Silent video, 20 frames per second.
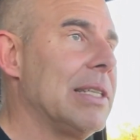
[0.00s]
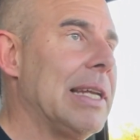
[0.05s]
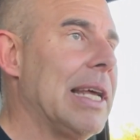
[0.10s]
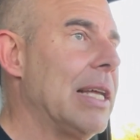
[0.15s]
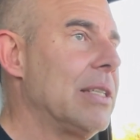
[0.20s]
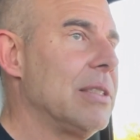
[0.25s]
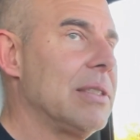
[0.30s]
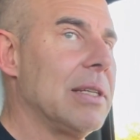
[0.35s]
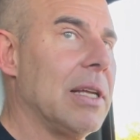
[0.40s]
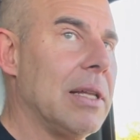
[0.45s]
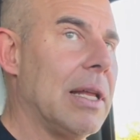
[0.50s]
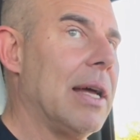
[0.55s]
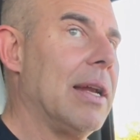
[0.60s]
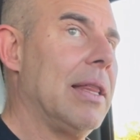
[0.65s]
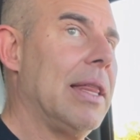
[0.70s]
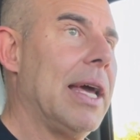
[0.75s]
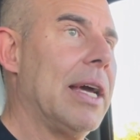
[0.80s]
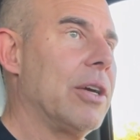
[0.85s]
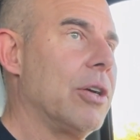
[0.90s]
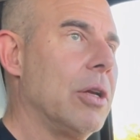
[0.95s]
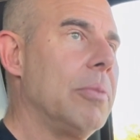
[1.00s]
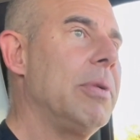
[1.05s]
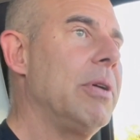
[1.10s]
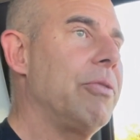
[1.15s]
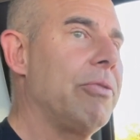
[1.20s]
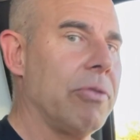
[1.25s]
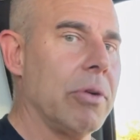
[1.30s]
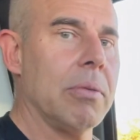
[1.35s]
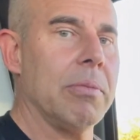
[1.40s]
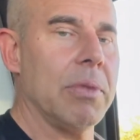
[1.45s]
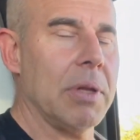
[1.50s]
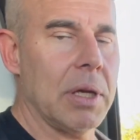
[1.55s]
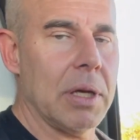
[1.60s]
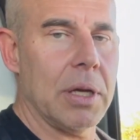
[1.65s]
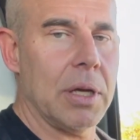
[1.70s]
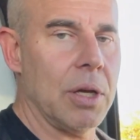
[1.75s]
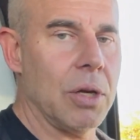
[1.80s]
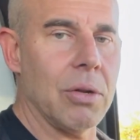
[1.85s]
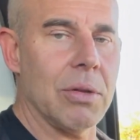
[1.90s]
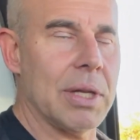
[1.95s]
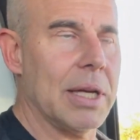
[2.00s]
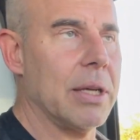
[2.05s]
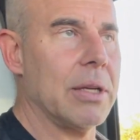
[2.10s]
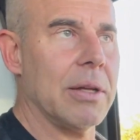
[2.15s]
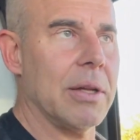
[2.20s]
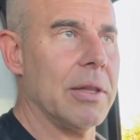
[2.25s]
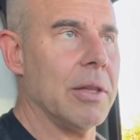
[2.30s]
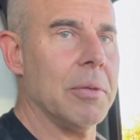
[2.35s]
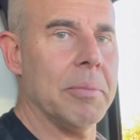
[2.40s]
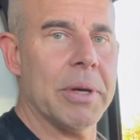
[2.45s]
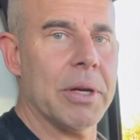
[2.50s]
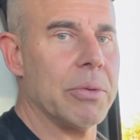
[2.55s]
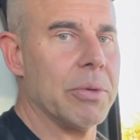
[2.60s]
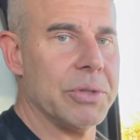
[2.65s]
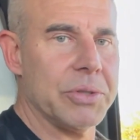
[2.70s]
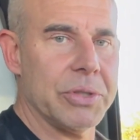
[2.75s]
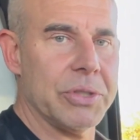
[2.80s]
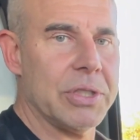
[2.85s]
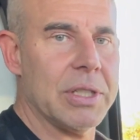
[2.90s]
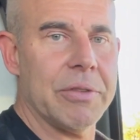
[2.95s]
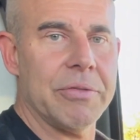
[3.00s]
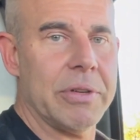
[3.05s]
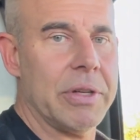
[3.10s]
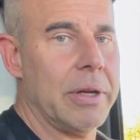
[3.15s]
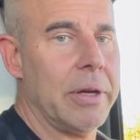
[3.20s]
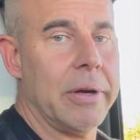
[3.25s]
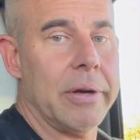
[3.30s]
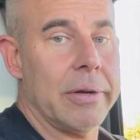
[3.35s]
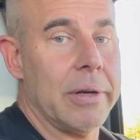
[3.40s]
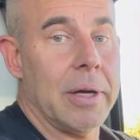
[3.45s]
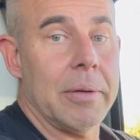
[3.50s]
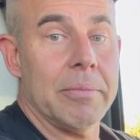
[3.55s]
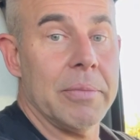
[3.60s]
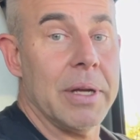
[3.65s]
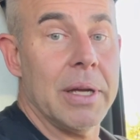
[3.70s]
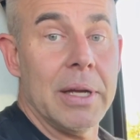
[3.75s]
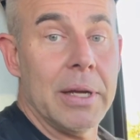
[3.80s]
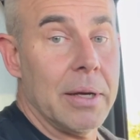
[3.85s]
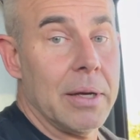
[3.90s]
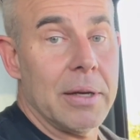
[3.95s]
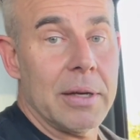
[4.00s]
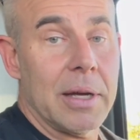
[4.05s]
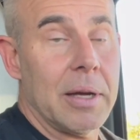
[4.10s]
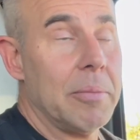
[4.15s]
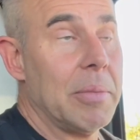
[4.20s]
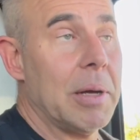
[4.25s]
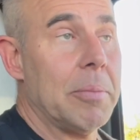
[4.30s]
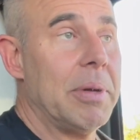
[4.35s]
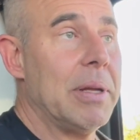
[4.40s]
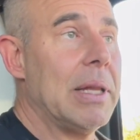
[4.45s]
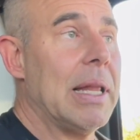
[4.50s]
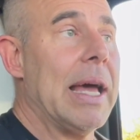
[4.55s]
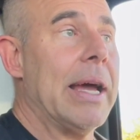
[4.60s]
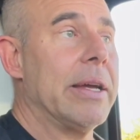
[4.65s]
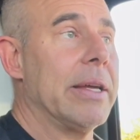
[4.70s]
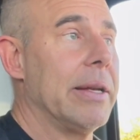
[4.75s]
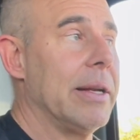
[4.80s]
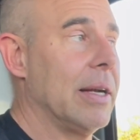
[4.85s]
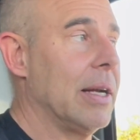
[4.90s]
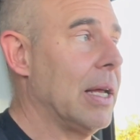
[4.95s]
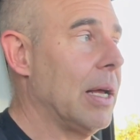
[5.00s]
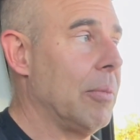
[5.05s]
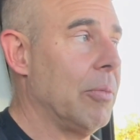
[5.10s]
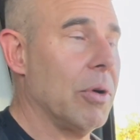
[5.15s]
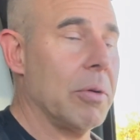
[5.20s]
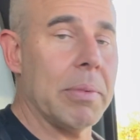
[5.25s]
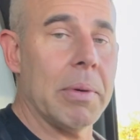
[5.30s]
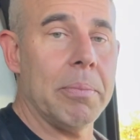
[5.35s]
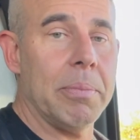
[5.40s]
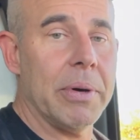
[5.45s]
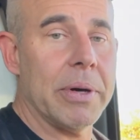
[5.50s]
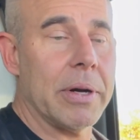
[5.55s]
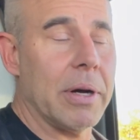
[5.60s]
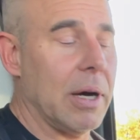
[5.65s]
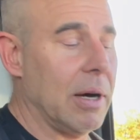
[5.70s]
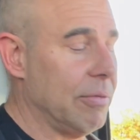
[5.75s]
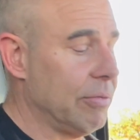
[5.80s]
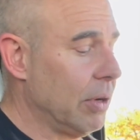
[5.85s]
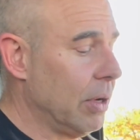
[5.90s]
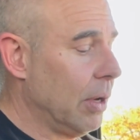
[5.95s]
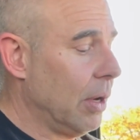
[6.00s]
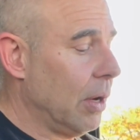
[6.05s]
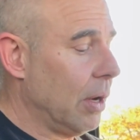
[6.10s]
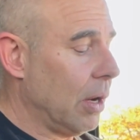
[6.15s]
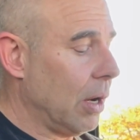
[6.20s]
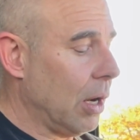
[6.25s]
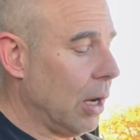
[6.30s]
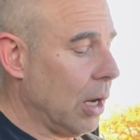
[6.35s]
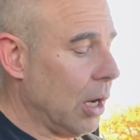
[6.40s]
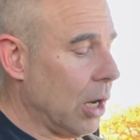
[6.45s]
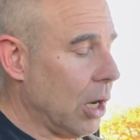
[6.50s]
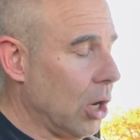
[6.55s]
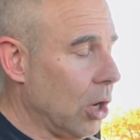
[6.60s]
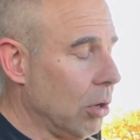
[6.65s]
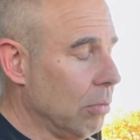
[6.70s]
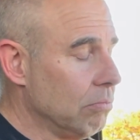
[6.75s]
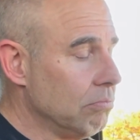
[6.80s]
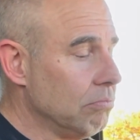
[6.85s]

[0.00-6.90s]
And that's a lot of that could be from the, you know, like all the minerals and stuff in here. And I might be lacking it. I work my butt off.